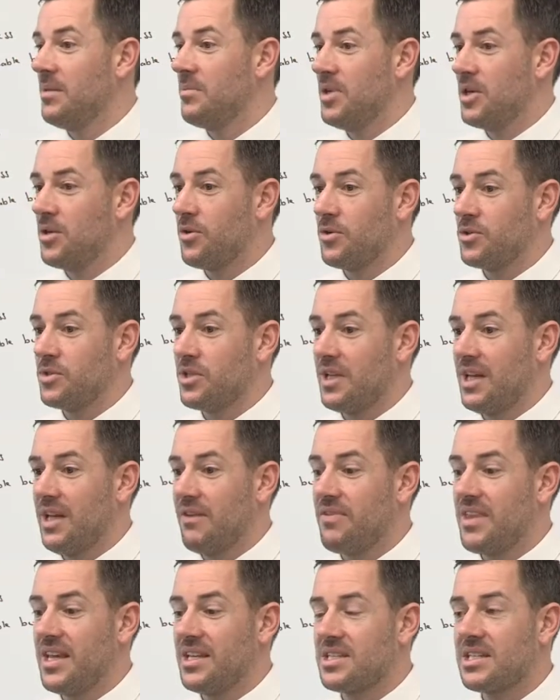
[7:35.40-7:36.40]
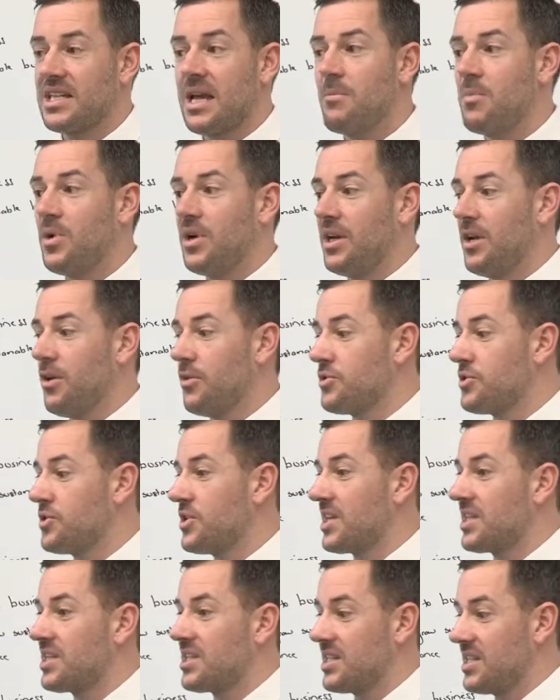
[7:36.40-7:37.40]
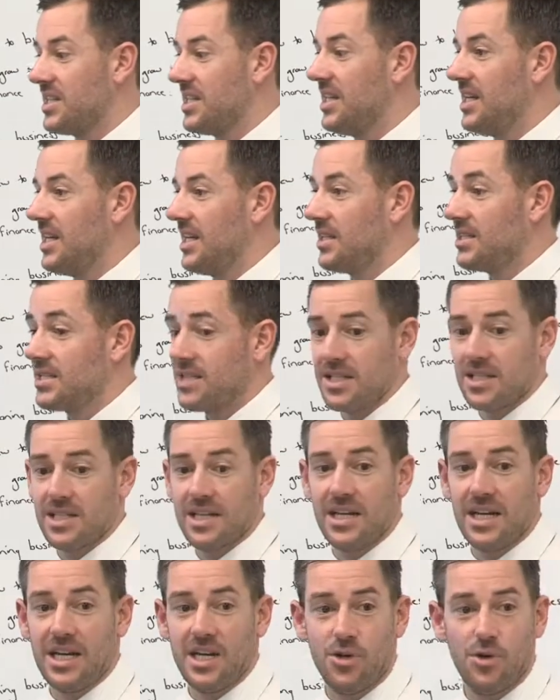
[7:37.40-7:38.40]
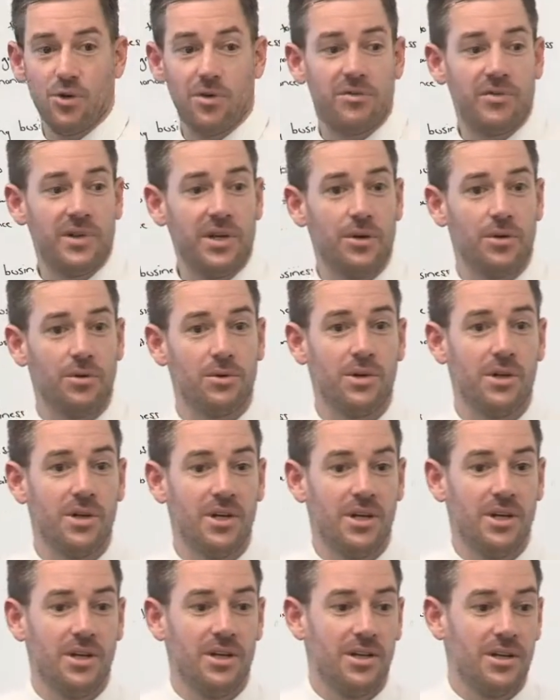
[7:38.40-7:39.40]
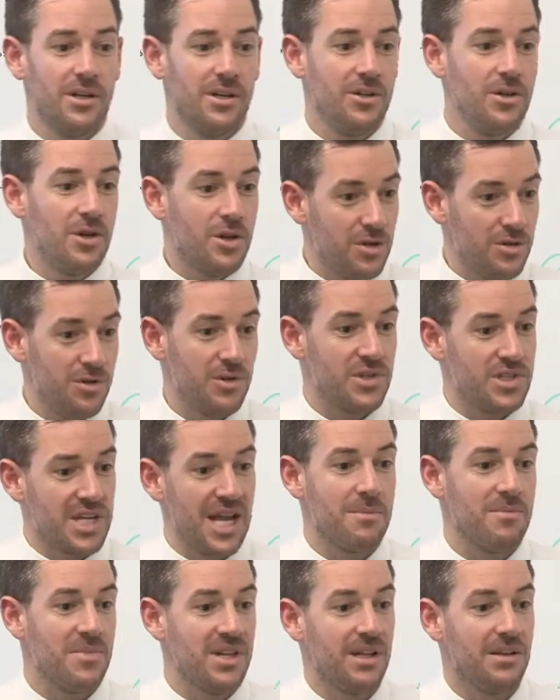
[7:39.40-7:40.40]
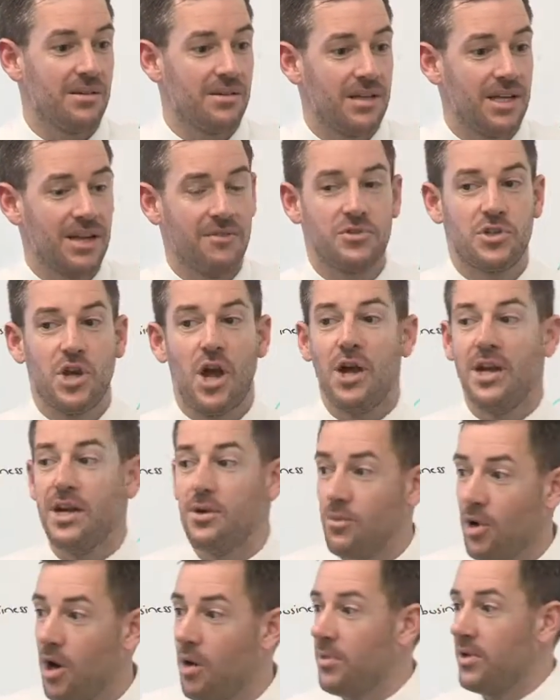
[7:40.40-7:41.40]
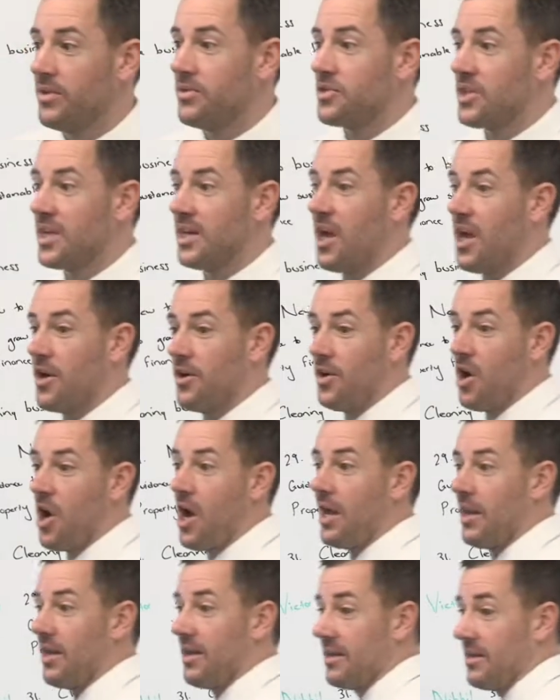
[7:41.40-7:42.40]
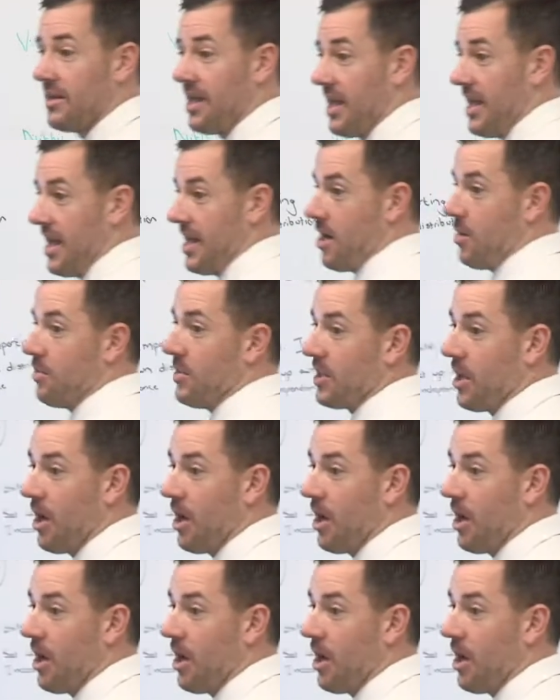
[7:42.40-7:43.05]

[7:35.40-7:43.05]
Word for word: Because if there's somebody else succeeding, succeeding in your field, you can do the same thing. If Tony Robbins can own an island and I'm a